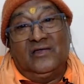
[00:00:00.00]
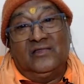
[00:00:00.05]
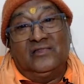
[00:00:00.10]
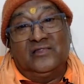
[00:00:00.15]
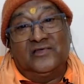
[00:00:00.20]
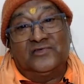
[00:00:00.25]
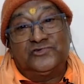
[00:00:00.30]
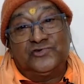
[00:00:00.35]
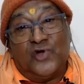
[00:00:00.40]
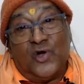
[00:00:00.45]

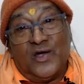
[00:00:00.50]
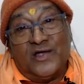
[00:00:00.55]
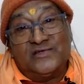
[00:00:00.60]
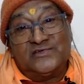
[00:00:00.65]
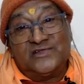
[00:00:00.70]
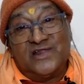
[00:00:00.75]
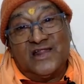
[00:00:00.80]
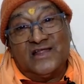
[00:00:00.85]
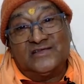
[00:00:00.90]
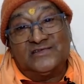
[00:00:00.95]
The
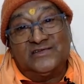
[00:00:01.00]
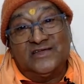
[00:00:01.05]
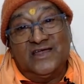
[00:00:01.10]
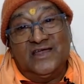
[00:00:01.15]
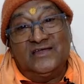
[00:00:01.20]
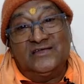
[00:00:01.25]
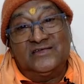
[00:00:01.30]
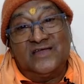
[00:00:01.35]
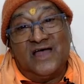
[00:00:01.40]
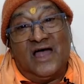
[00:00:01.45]
choiceless
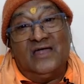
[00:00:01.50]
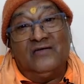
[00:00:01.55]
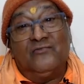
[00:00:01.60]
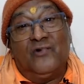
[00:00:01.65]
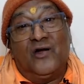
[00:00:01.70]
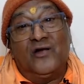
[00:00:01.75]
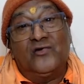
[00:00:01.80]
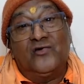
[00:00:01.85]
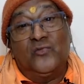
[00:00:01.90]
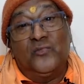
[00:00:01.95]
is, I
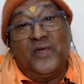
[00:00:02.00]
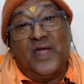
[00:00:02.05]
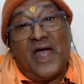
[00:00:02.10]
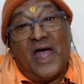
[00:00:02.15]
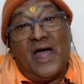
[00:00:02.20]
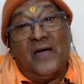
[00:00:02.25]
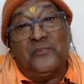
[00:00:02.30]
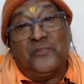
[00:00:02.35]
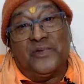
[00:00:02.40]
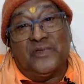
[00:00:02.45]
want to be
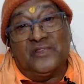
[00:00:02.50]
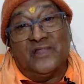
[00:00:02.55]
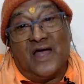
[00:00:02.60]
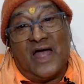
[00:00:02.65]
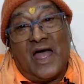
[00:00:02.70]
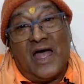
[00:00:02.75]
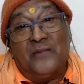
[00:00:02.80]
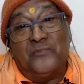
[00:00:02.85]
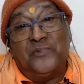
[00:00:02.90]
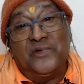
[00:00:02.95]
happy. The
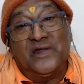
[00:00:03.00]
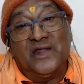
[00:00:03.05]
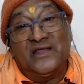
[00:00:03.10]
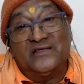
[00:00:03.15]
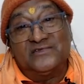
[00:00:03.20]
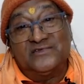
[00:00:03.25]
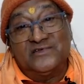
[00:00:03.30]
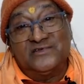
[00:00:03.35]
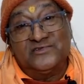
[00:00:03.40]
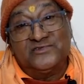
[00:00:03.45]

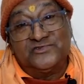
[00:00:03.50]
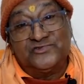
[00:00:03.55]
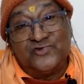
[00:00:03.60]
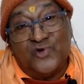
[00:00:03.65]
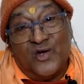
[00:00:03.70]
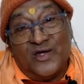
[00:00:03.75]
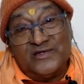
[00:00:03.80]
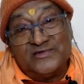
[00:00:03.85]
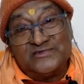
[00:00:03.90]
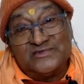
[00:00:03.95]
happiness is
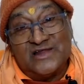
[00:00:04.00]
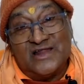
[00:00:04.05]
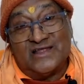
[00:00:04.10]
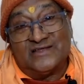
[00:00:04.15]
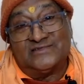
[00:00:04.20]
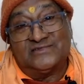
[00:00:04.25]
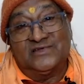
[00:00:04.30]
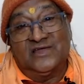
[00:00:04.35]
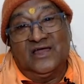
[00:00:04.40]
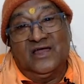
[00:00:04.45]

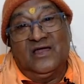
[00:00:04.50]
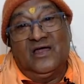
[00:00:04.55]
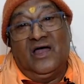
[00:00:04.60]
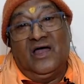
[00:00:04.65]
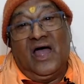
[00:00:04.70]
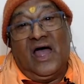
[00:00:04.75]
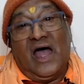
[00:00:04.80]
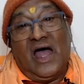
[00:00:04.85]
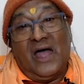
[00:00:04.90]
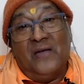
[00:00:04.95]
choiceless.
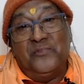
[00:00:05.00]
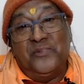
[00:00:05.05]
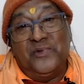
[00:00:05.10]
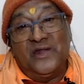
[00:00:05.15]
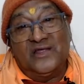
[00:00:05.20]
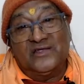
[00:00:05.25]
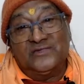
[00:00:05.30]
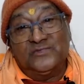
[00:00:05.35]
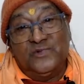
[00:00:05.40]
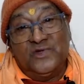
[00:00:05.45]

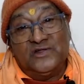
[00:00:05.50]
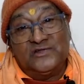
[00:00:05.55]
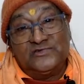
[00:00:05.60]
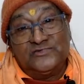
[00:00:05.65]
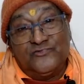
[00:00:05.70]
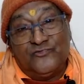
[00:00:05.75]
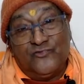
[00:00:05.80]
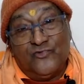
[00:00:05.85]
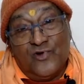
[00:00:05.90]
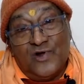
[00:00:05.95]
Happiness
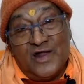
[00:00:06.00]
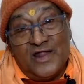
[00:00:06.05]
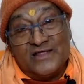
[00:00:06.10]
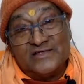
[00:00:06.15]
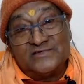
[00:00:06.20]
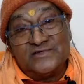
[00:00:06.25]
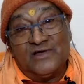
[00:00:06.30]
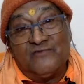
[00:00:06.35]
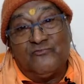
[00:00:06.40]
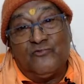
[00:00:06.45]
means
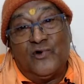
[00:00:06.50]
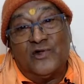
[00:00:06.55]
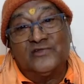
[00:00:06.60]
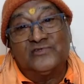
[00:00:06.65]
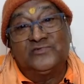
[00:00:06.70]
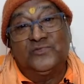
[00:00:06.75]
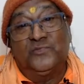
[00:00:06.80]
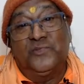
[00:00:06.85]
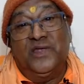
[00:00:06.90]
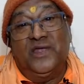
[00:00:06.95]
fullness of
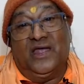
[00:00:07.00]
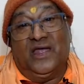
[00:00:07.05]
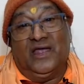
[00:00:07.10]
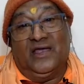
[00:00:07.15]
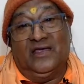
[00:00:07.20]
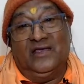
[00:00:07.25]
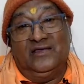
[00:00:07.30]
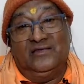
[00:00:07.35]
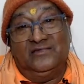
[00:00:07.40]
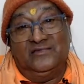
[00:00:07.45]
one's being
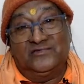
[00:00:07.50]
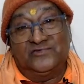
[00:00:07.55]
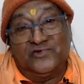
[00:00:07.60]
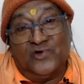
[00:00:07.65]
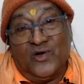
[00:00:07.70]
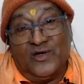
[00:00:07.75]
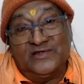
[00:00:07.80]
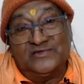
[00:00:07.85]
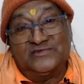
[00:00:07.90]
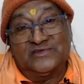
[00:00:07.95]
is
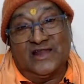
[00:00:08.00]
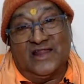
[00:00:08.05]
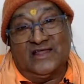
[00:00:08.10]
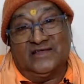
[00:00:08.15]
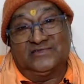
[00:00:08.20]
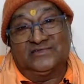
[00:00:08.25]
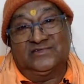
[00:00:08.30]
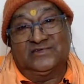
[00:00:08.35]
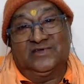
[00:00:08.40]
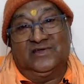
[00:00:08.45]

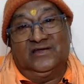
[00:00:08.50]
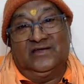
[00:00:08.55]
choiceless,